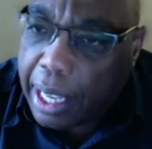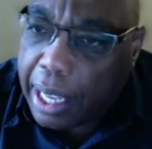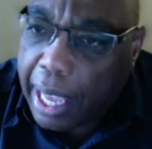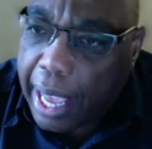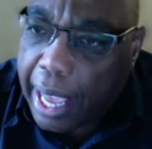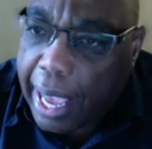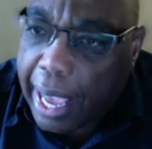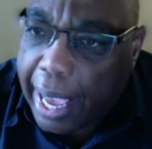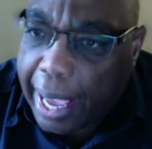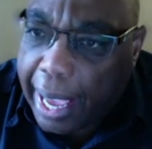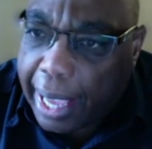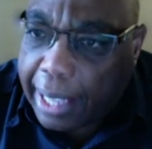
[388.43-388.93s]

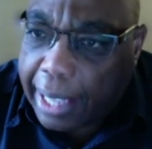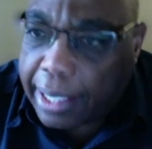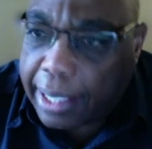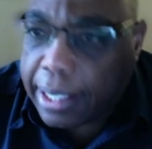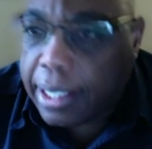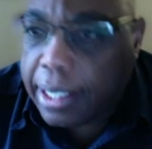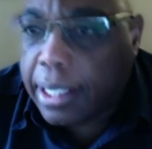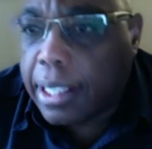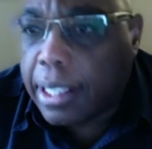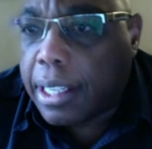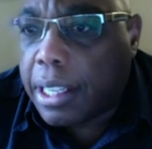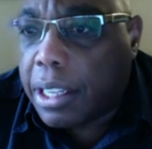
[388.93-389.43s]
and
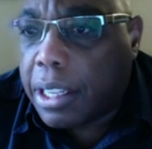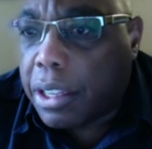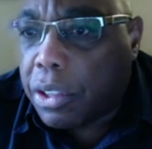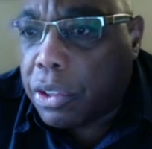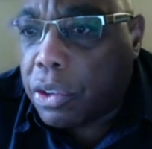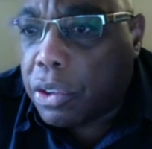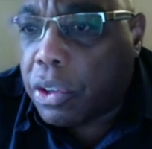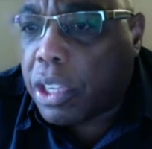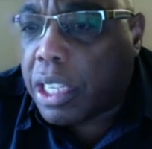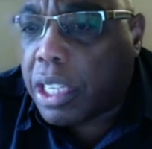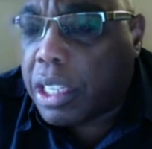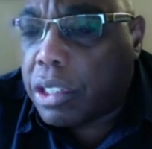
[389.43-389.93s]

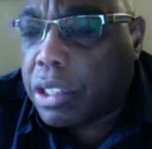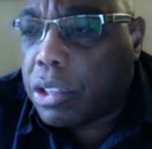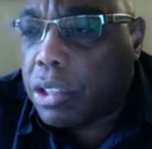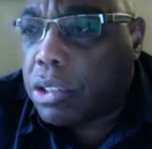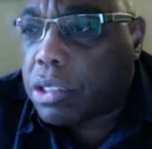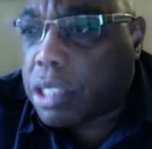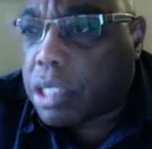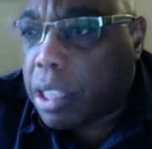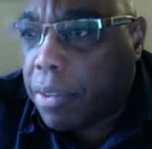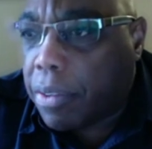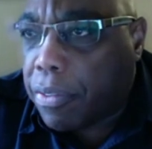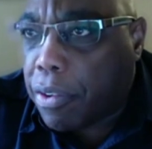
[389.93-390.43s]
you can
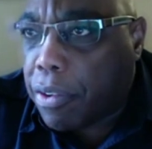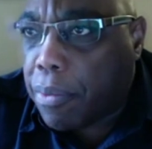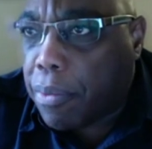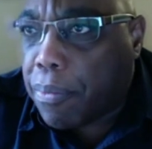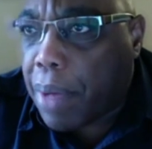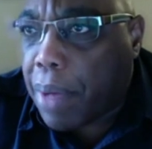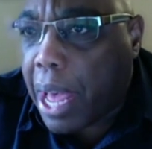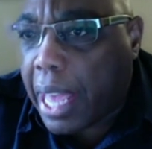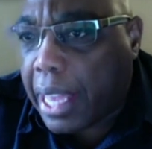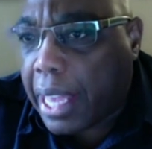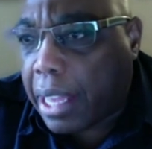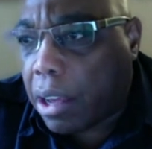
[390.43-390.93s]
use if you
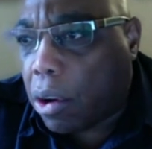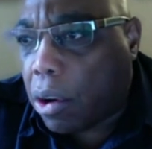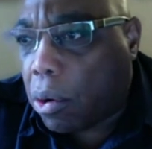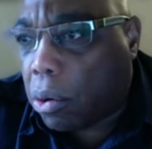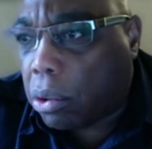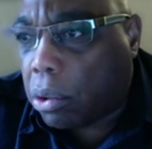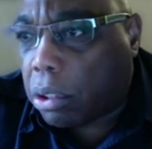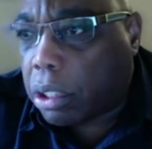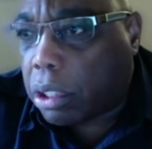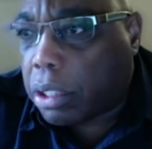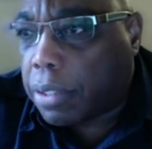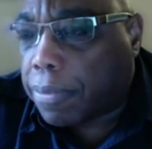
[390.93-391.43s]
buy
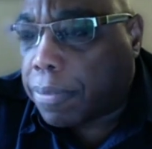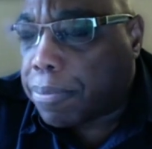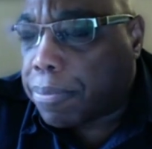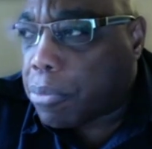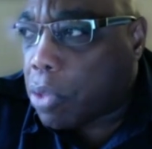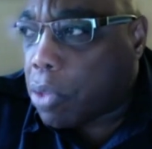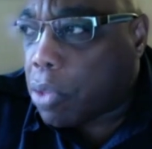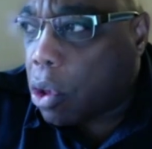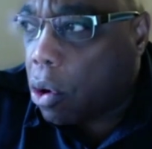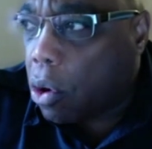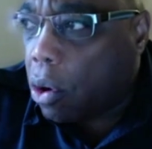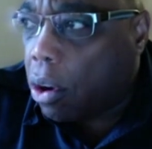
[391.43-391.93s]
gold
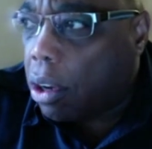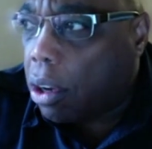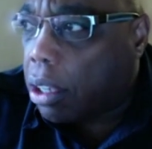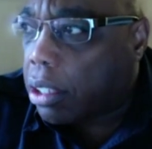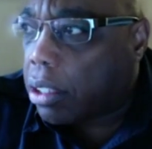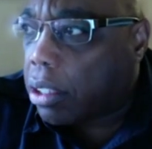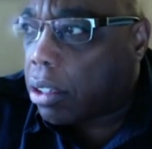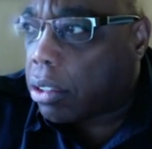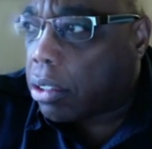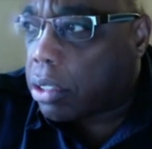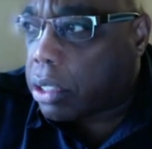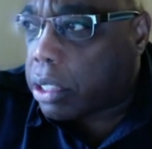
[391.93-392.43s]

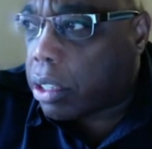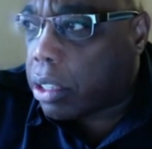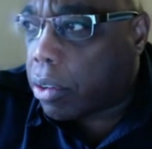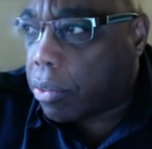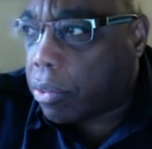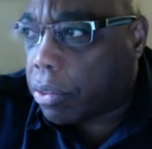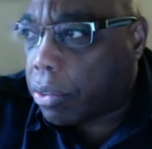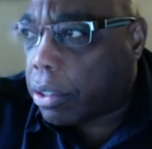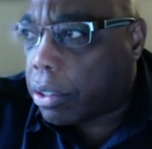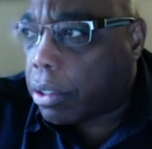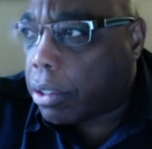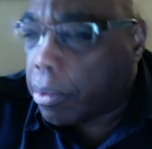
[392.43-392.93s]
or
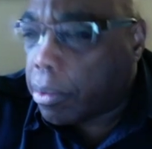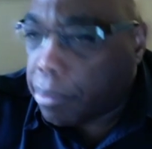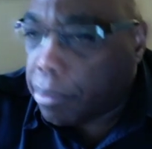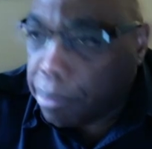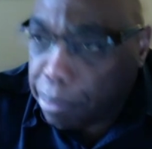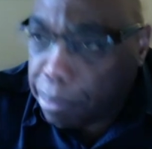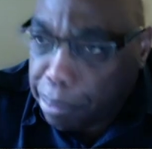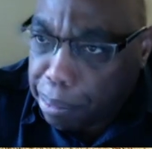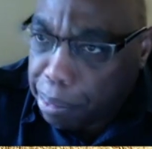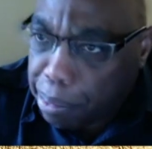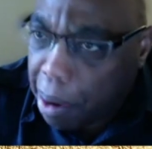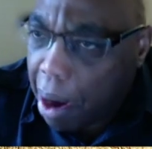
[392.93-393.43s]
silver,
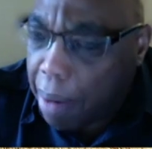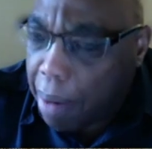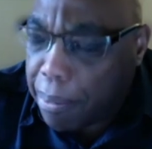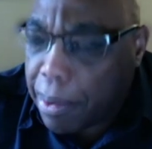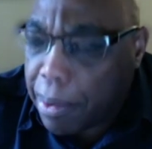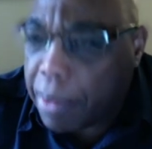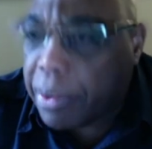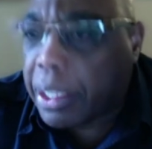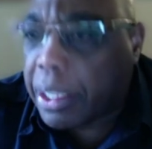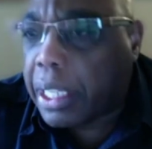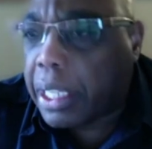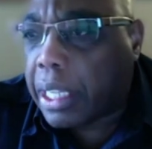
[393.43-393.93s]

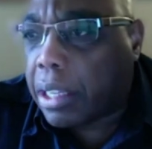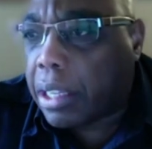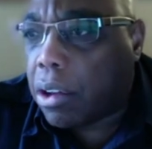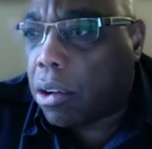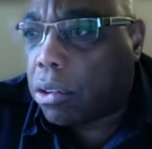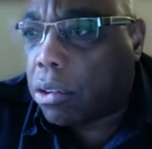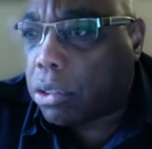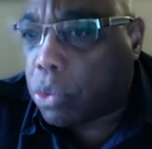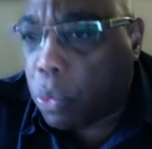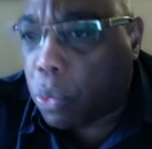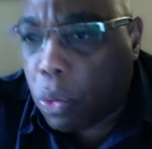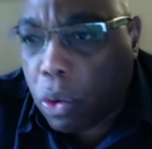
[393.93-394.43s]
primarily
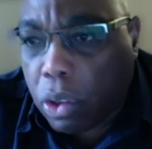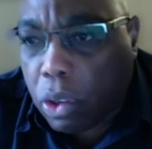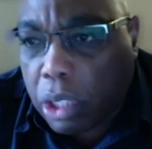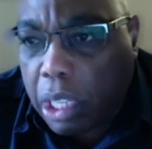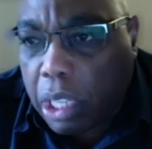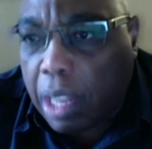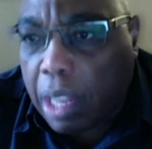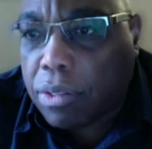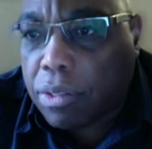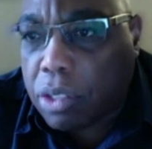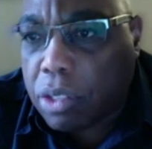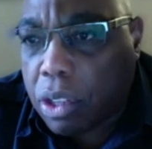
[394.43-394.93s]
gold. The world
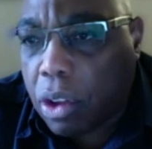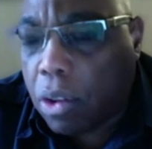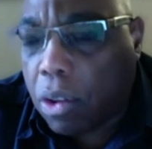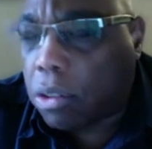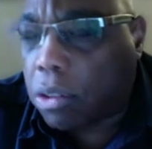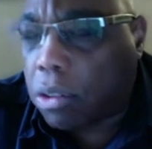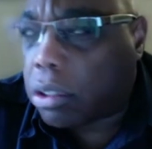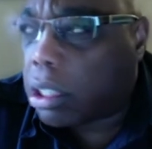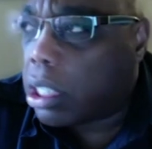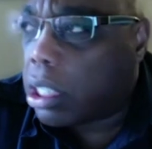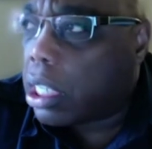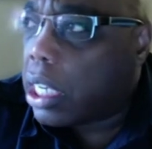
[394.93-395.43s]
loves
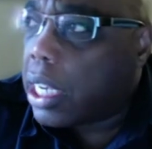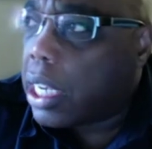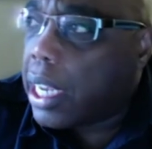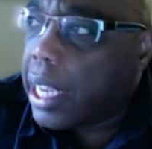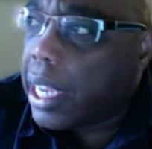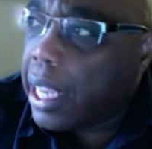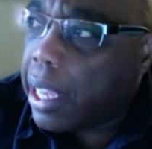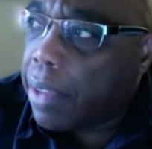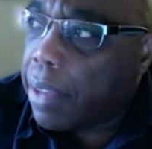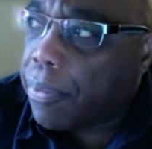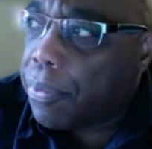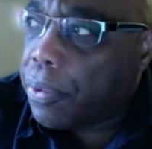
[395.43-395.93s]
gold.
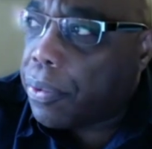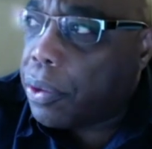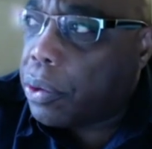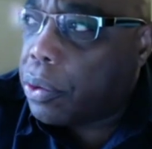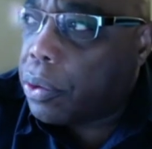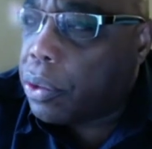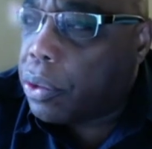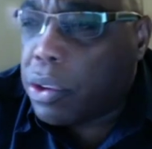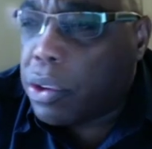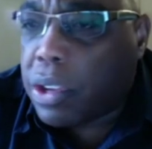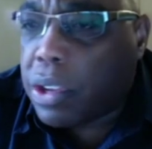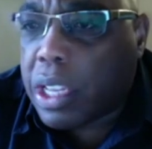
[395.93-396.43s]
If
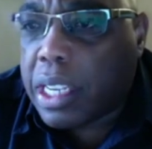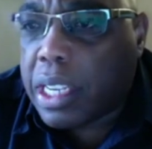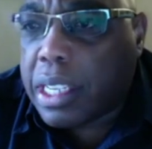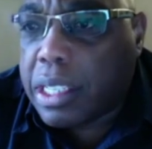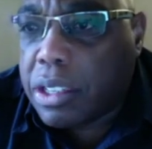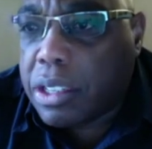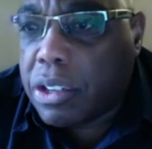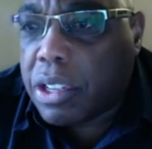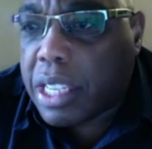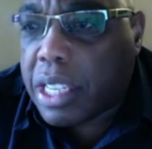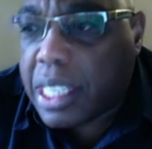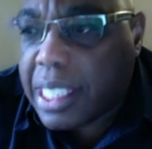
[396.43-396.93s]
you
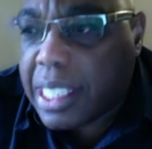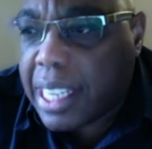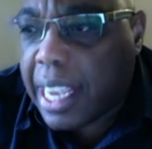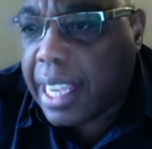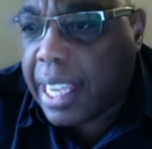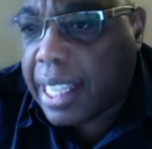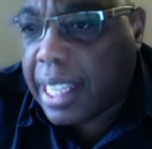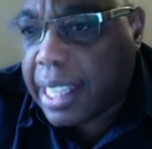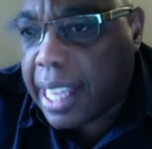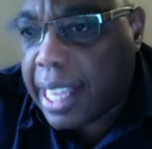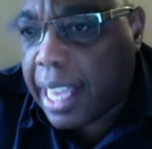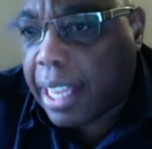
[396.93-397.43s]
can
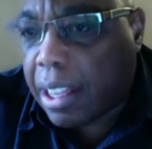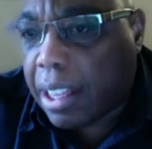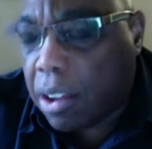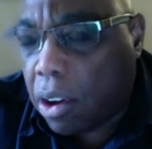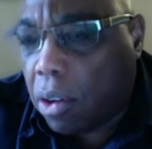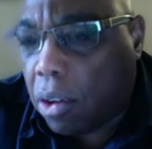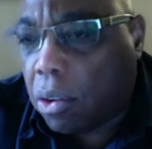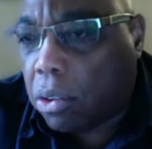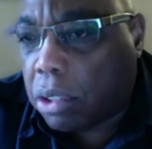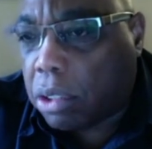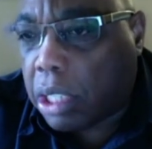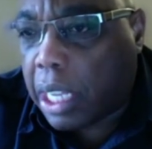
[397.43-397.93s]
take that
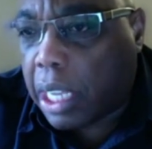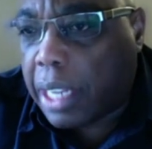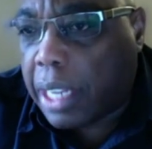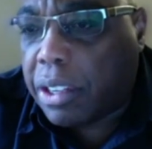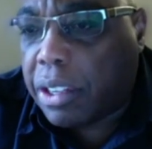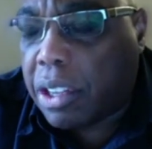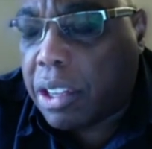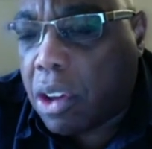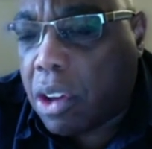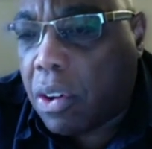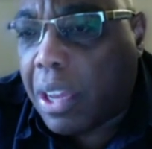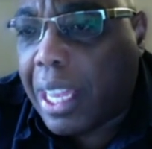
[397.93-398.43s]
gold and you
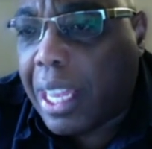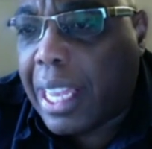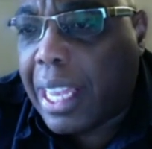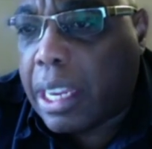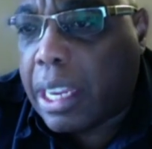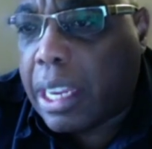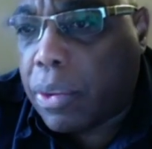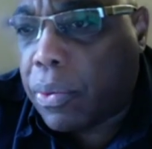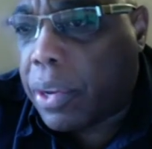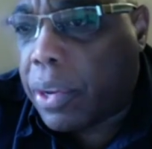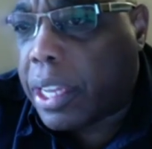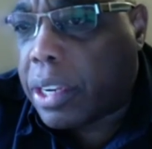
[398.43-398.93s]
can go
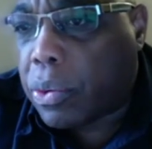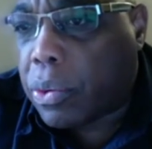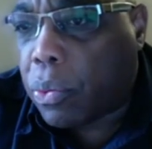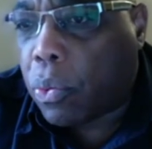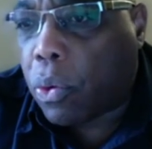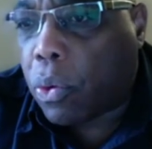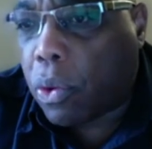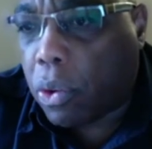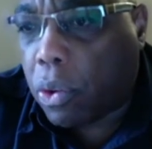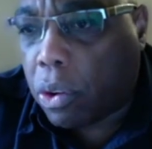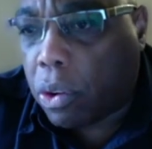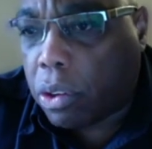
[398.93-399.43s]
anywhere in the
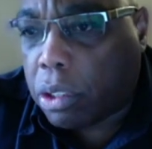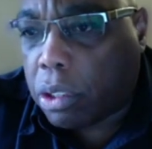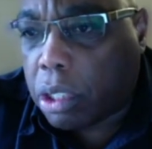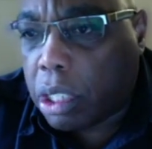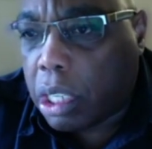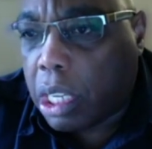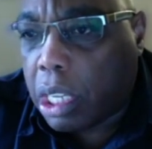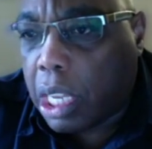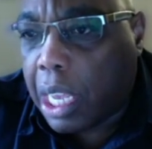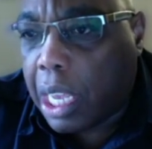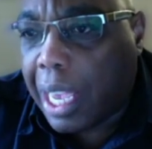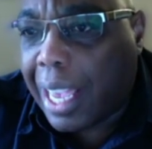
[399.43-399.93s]
world,
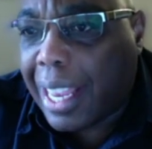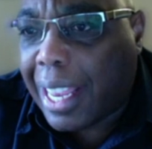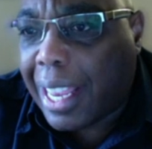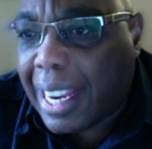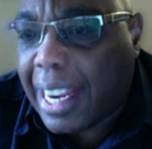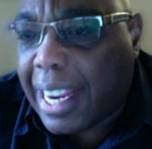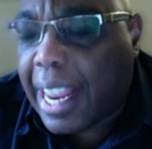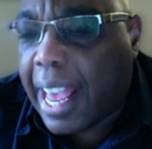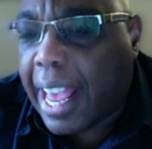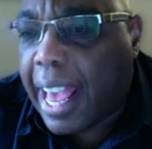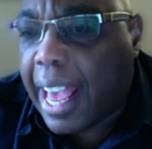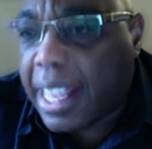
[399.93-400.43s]
and
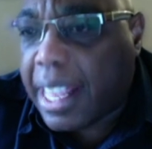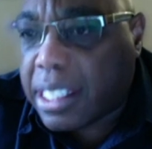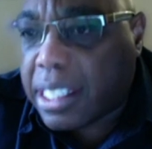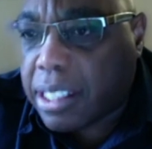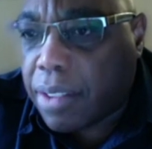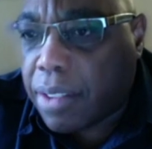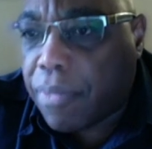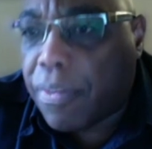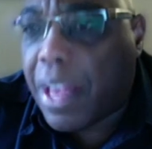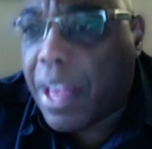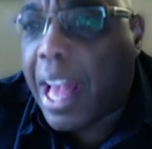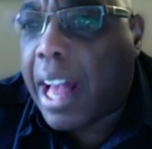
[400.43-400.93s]
it has a
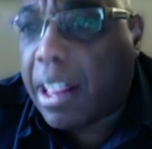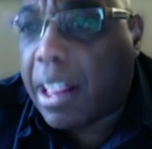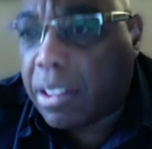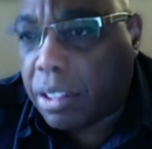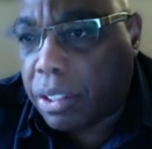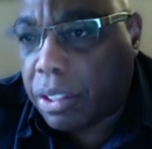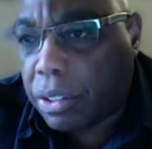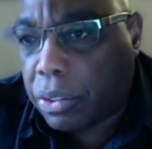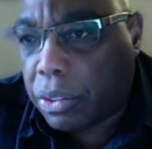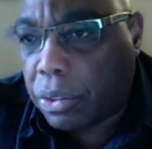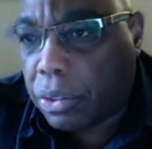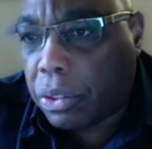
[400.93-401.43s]

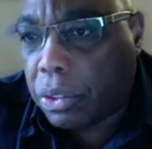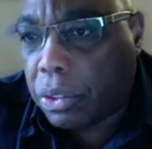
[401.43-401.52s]
value